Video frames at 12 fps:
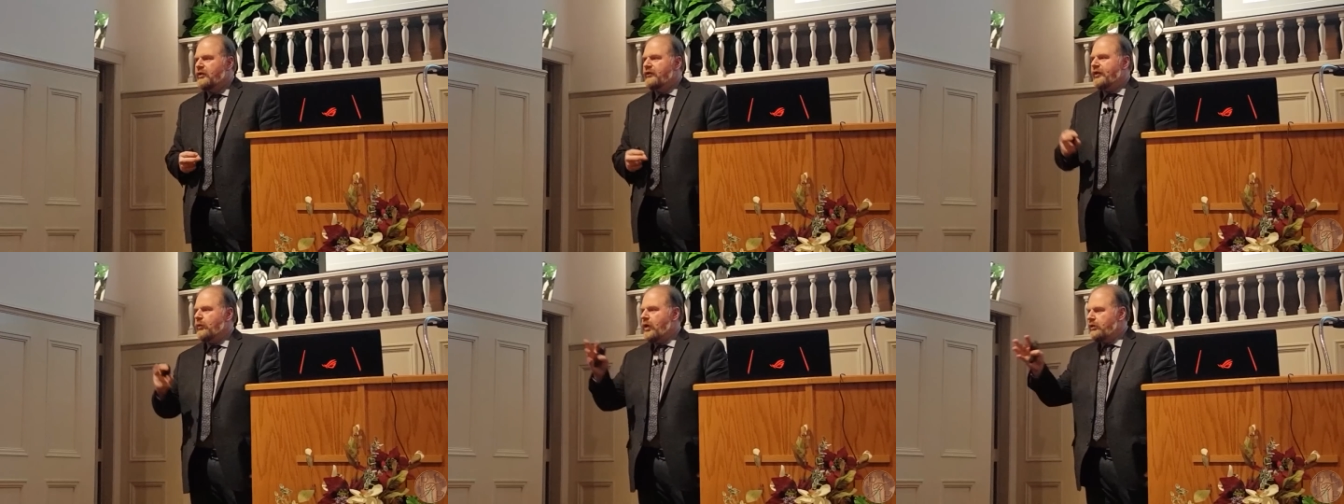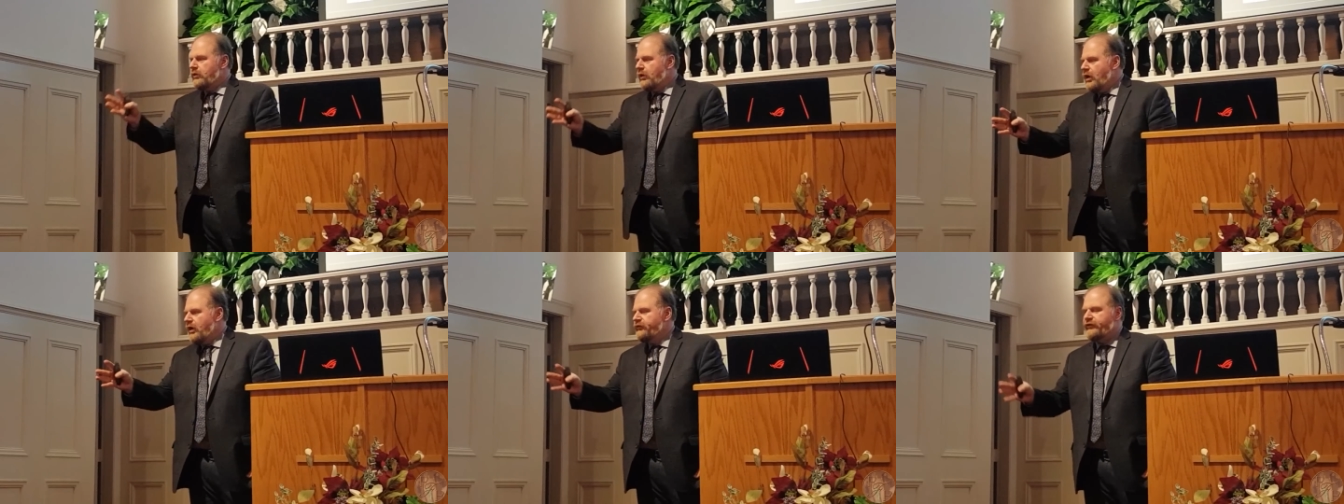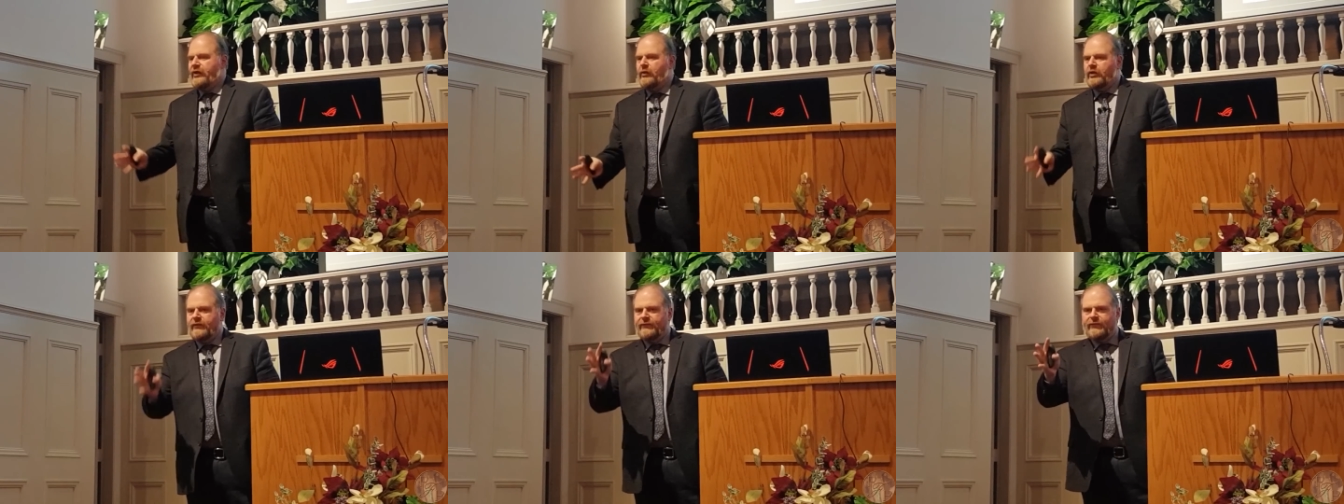They want laws that
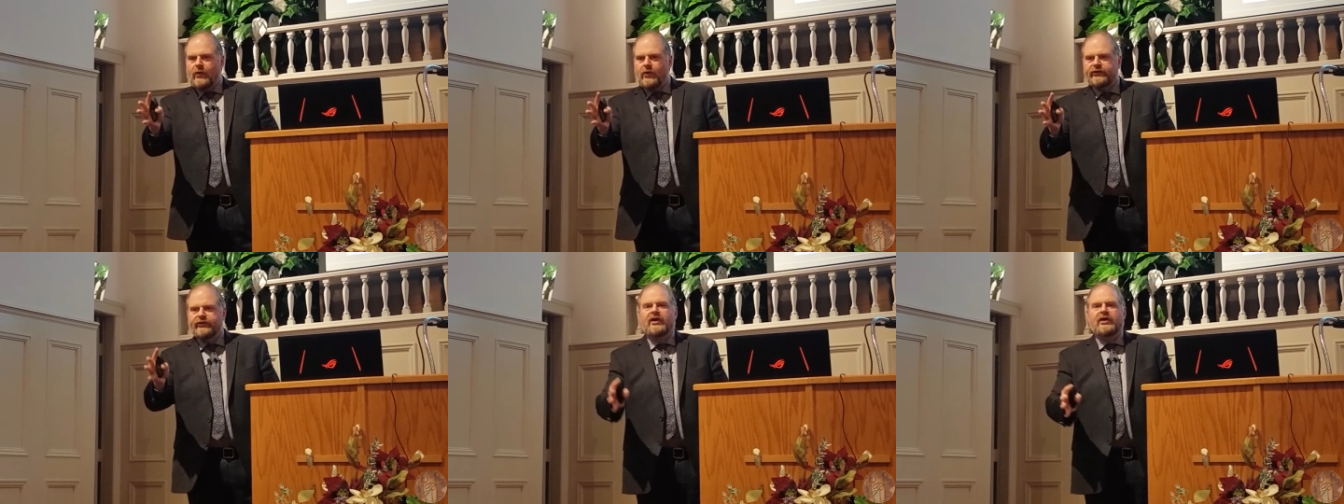will enforce